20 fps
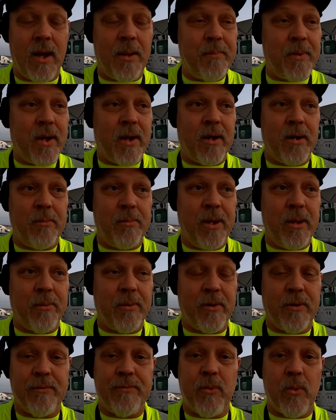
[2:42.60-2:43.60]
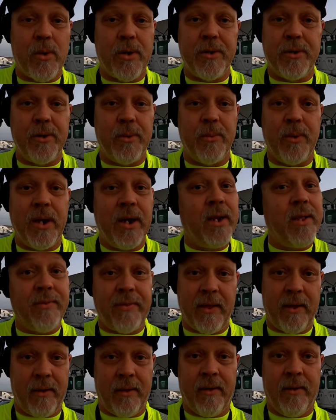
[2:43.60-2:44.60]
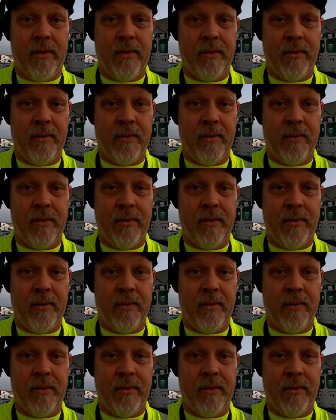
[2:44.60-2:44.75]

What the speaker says: I'm not going to be able to afford to do anything.